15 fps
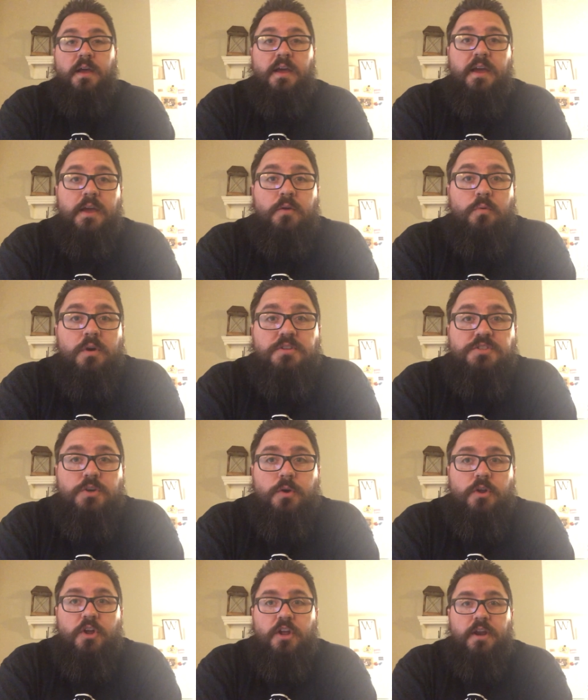Hey, what's
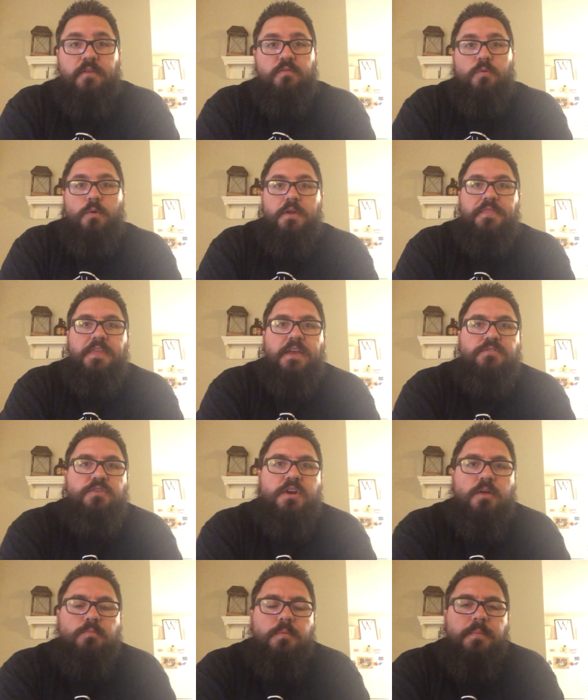going on, everyone? Thanks for
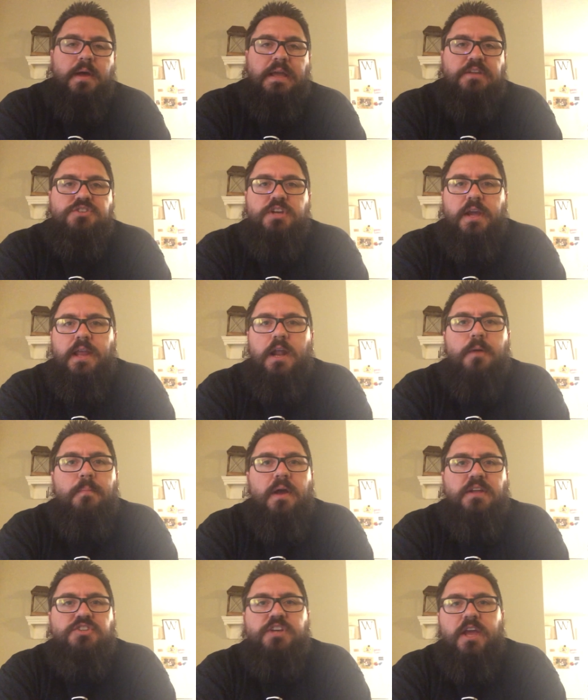coming by and checking out
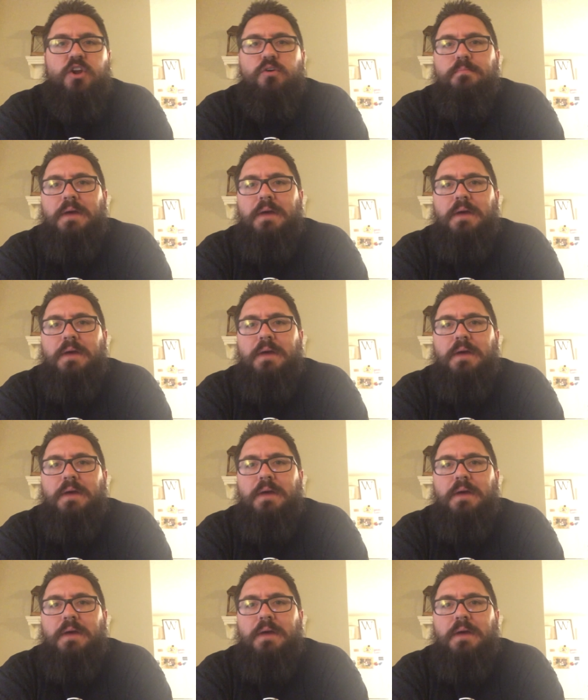my channel.